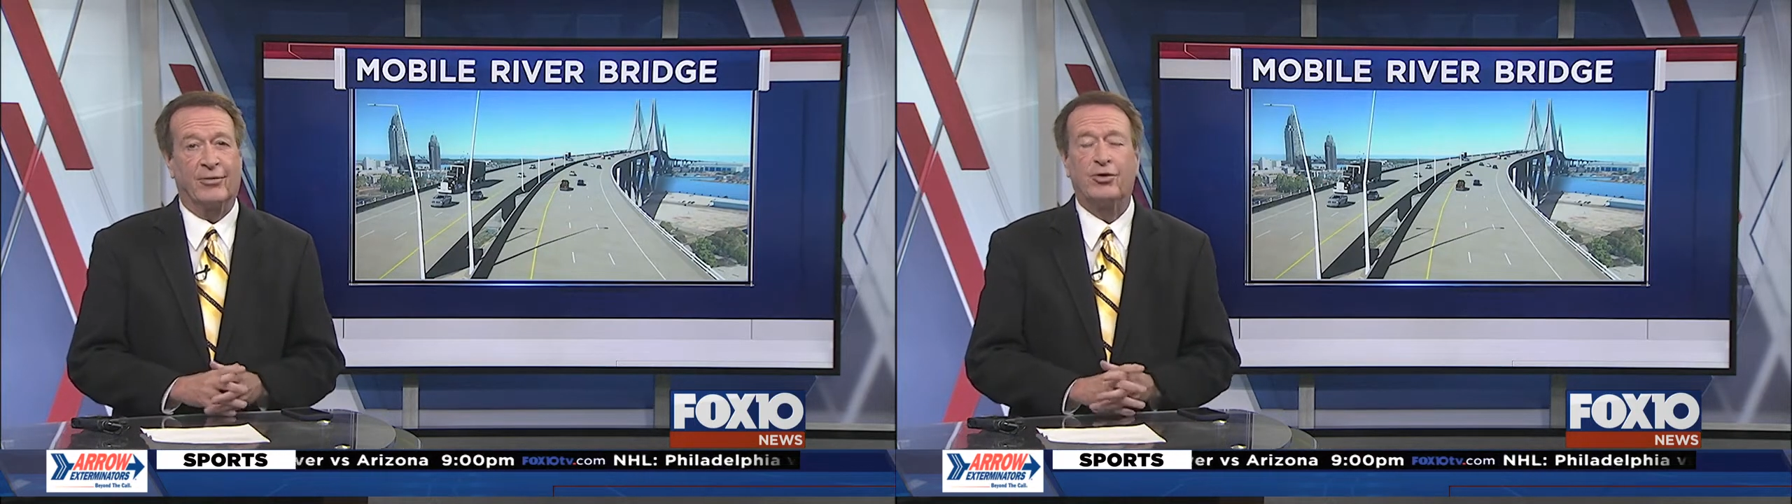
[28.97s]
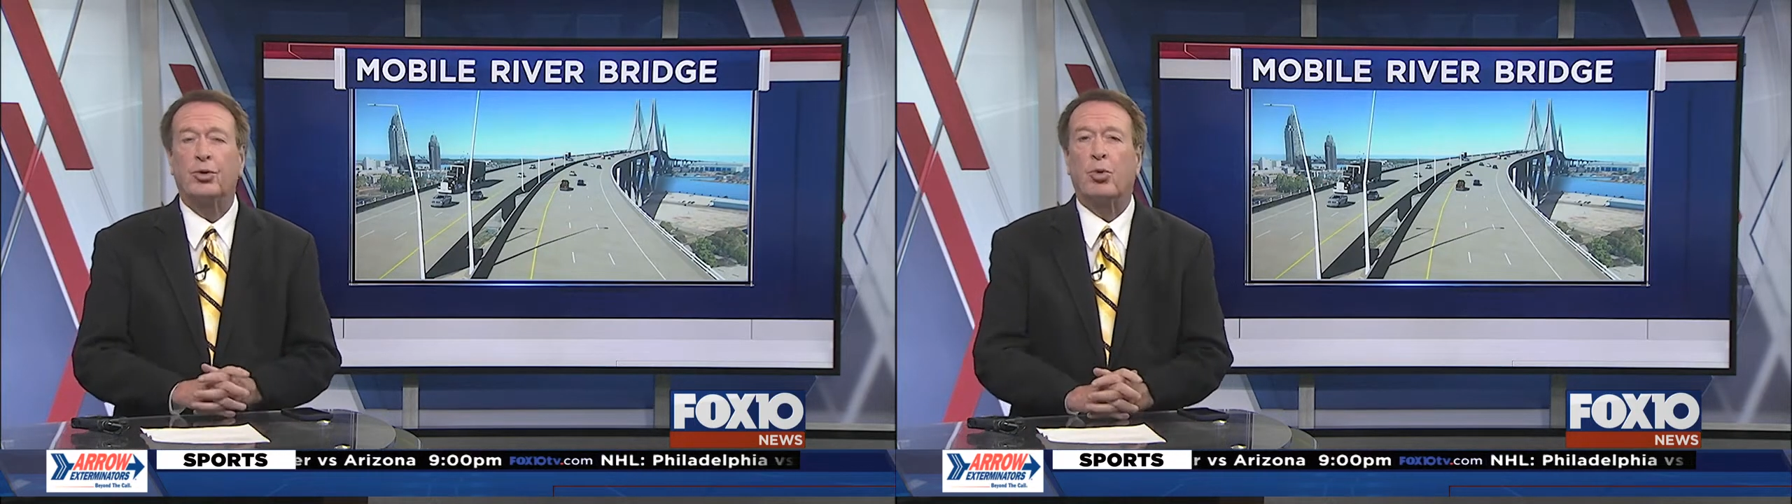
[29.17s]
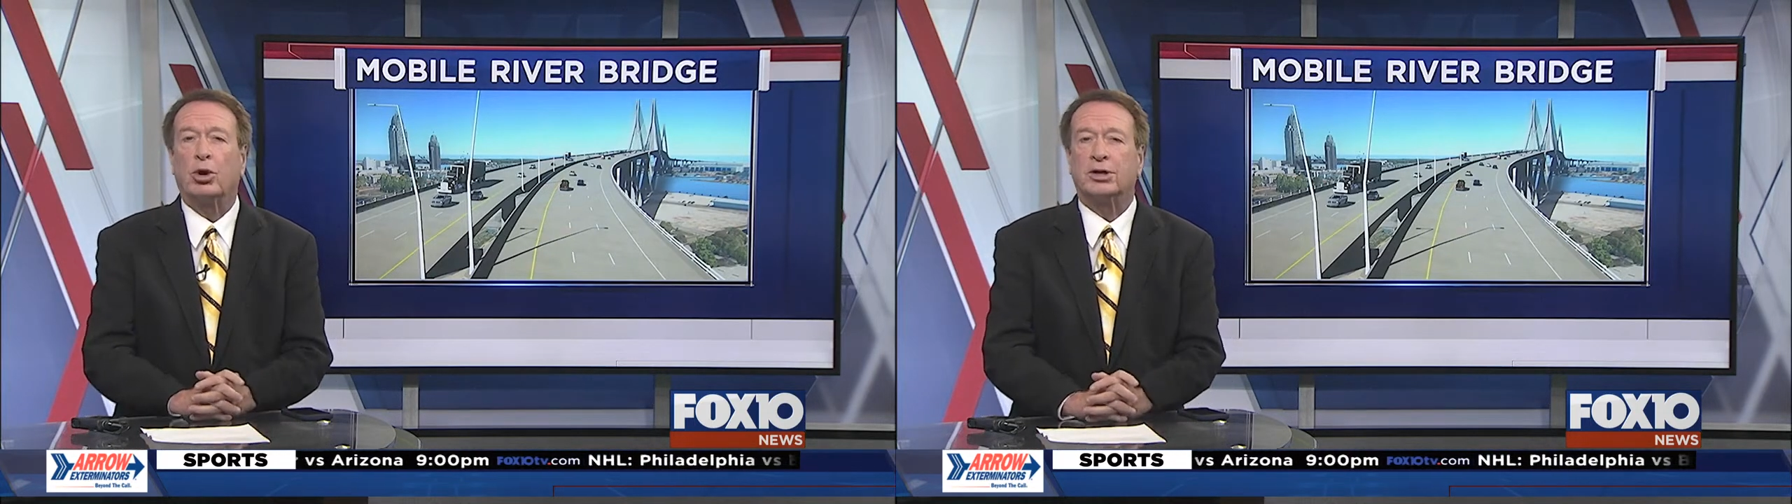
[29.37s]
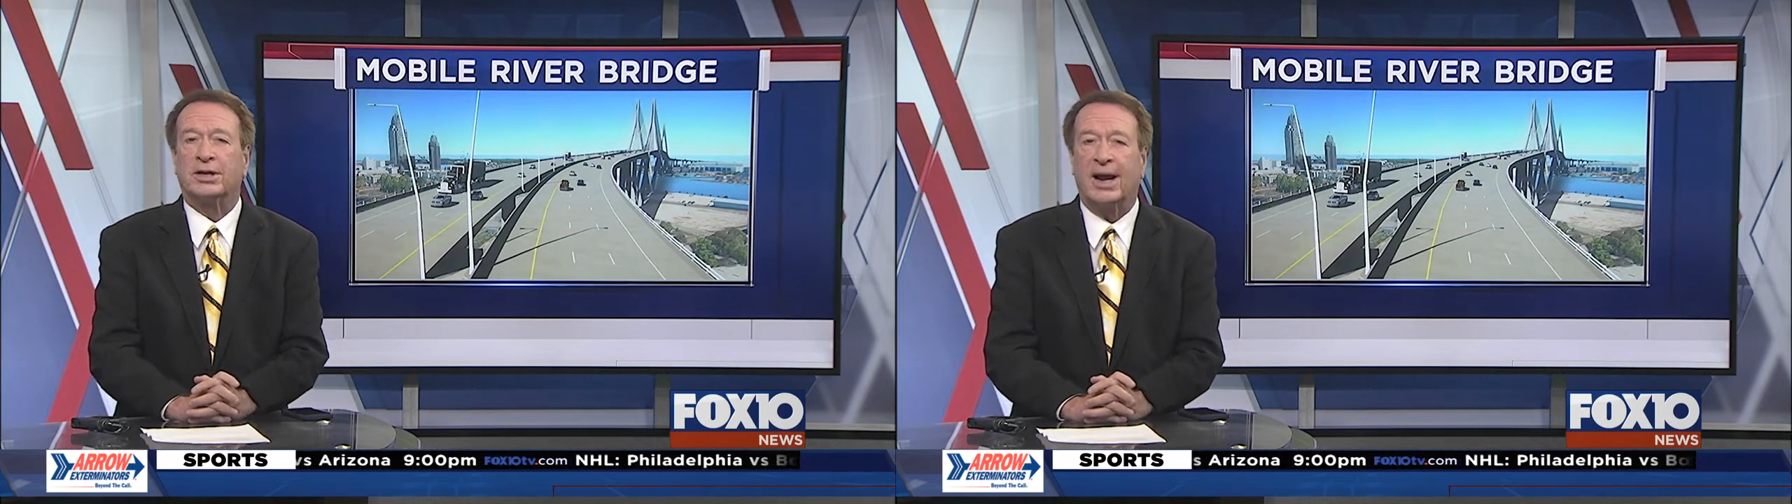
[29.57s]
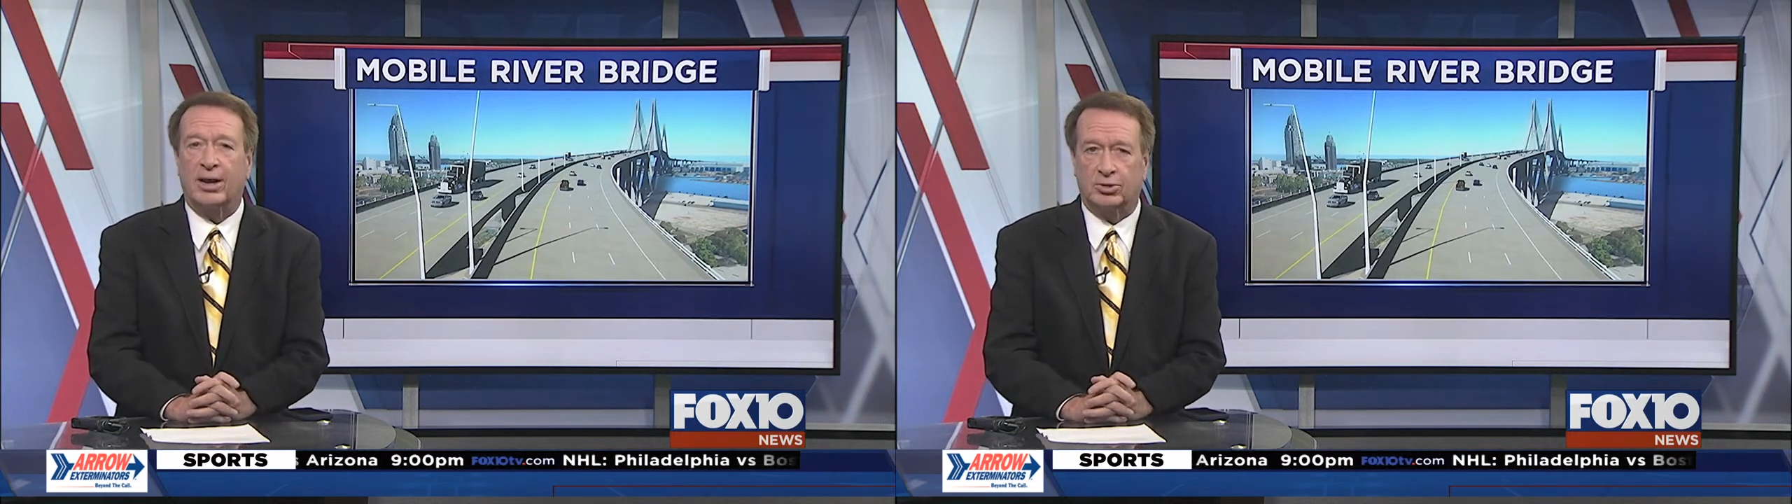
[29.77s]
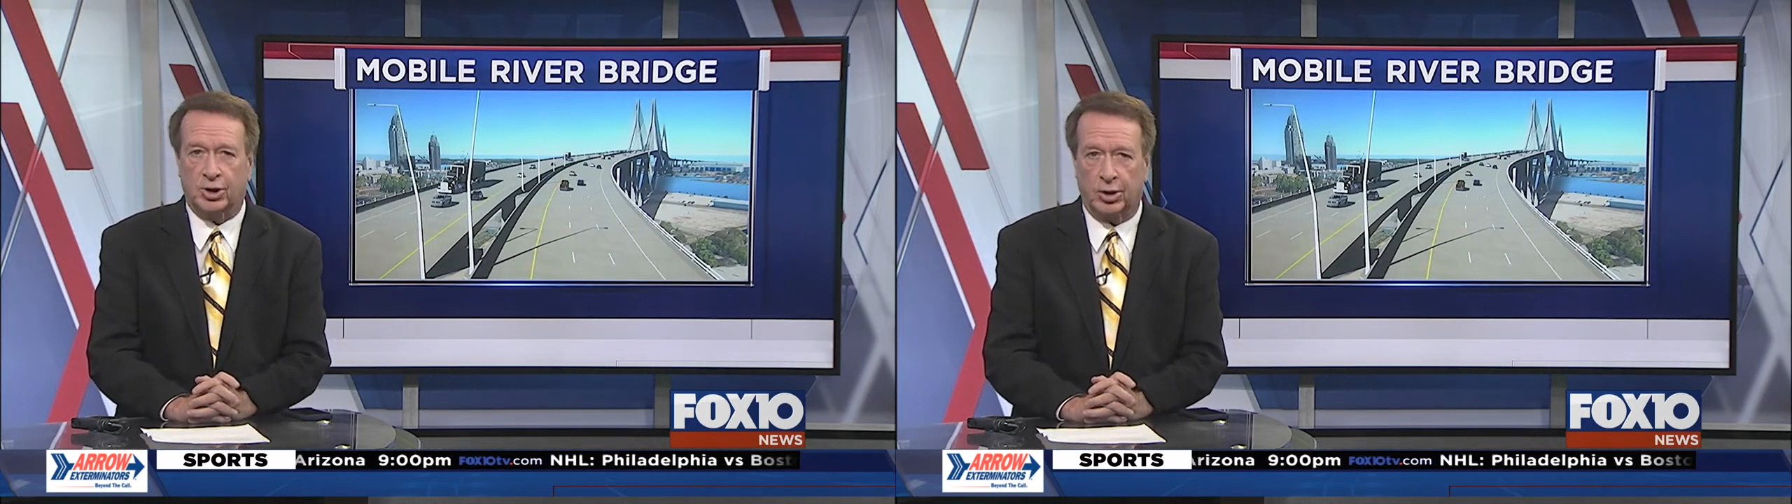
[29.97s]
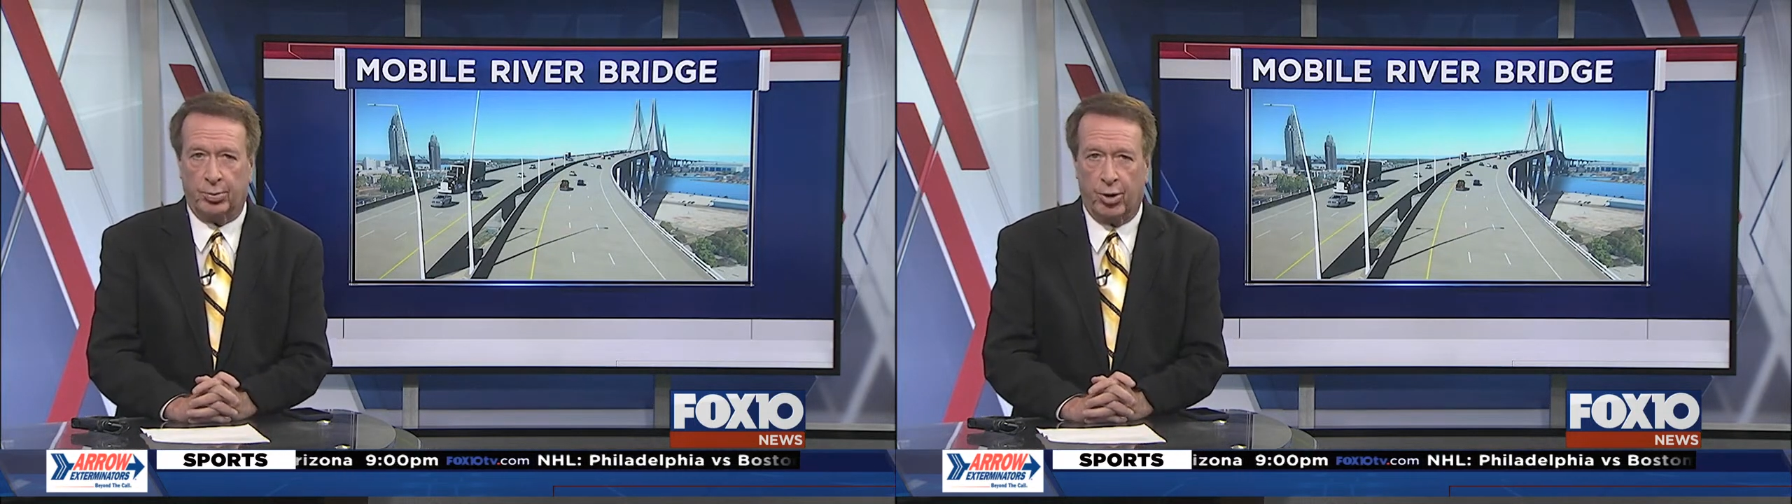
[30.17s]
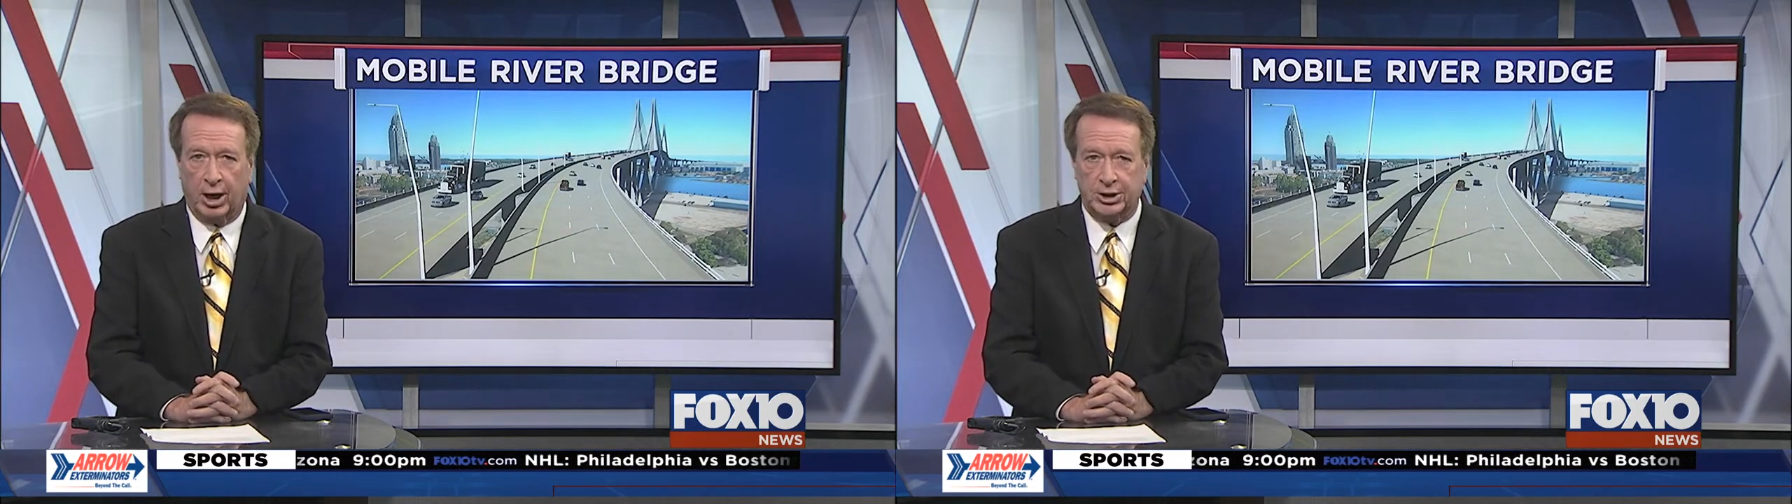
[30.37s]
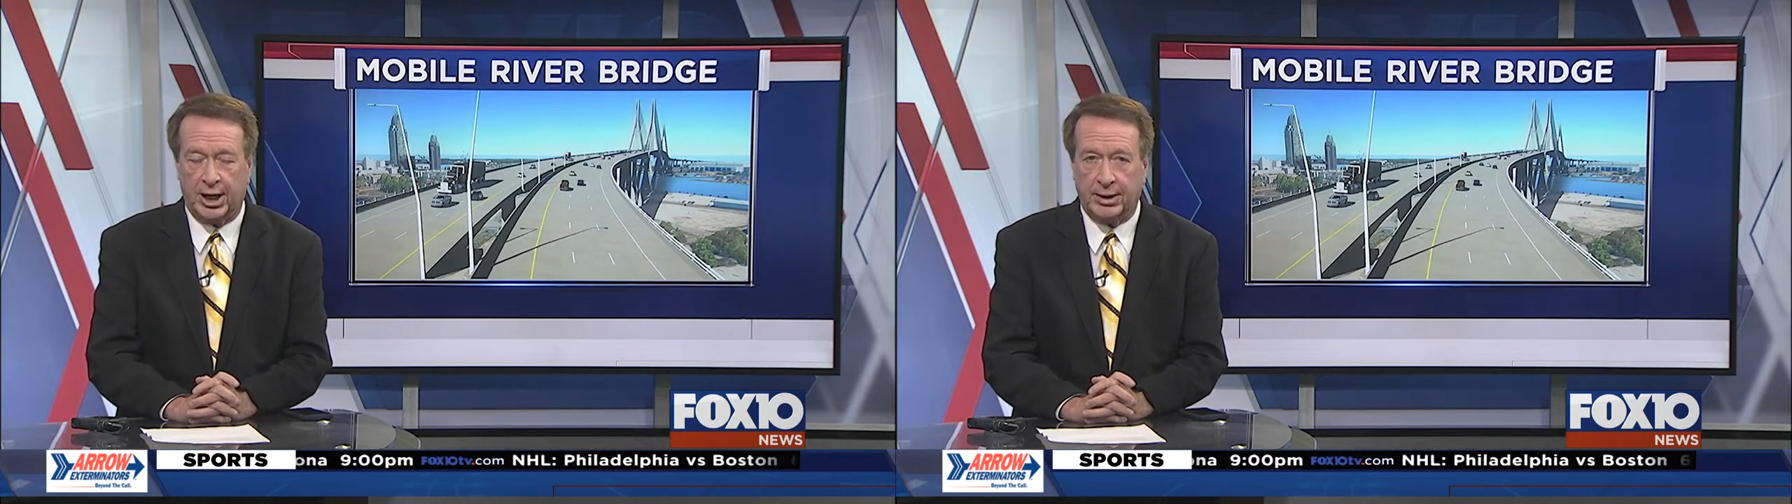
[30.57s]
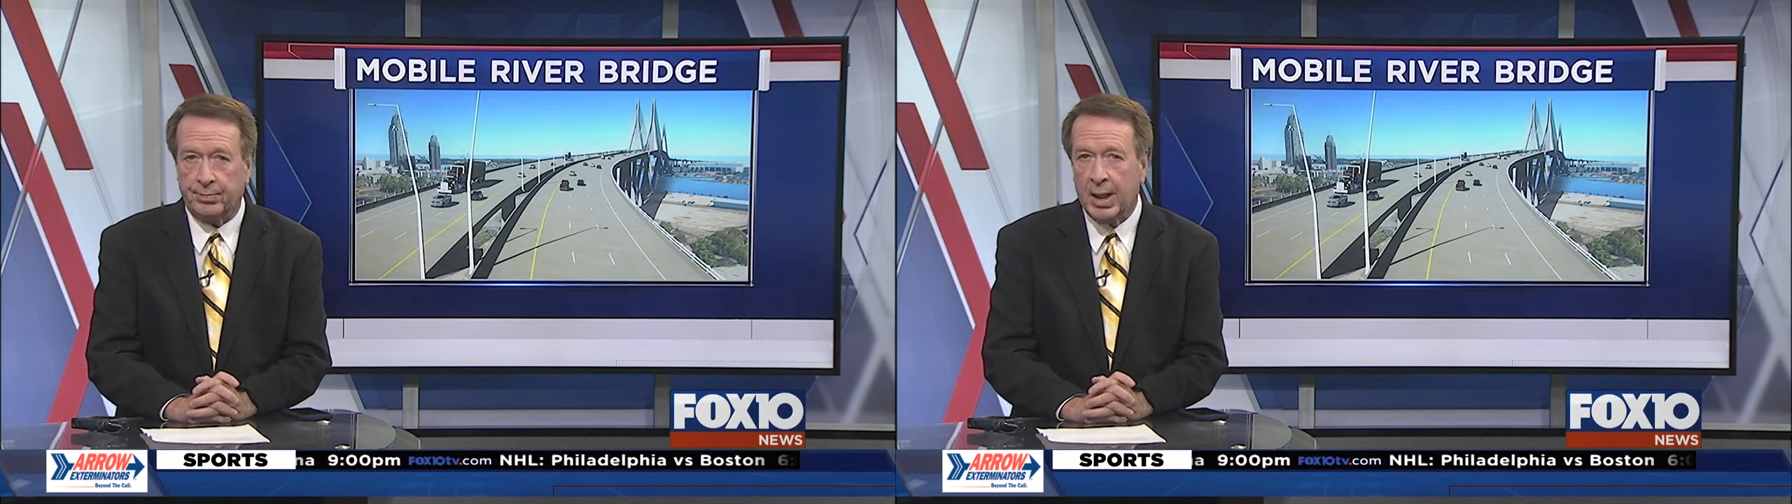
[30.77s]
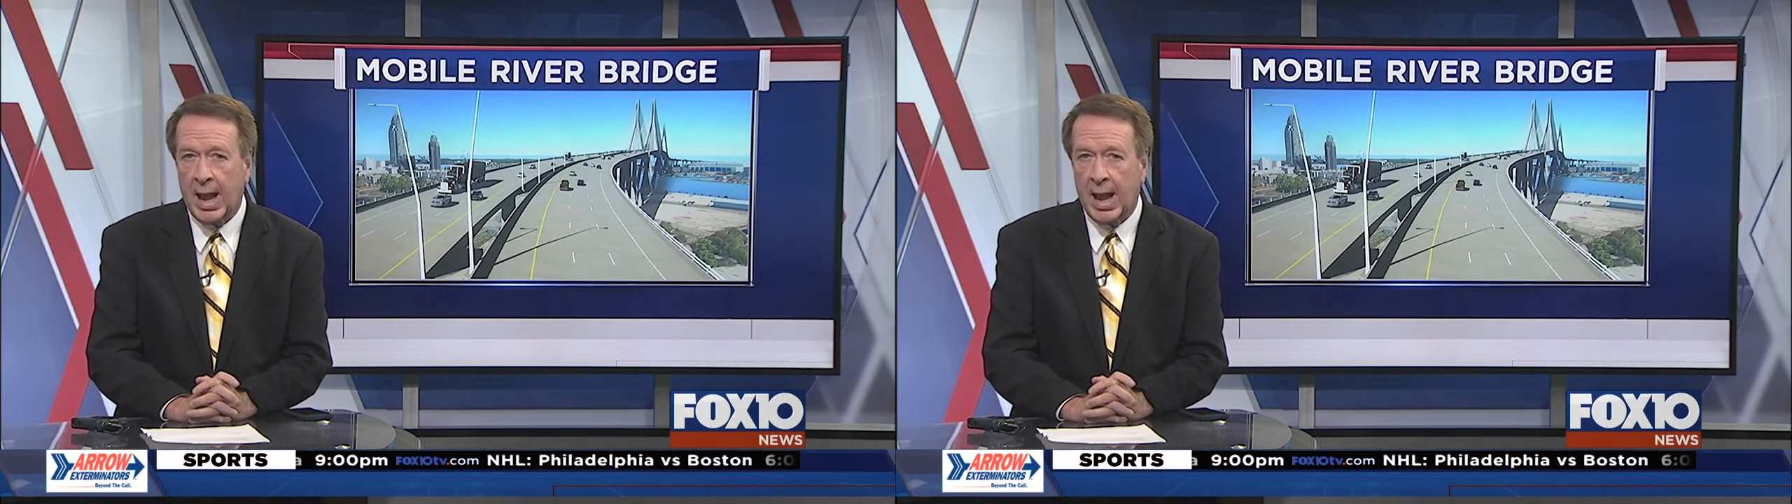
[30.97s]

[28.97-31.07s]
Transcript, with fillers: few more details on the project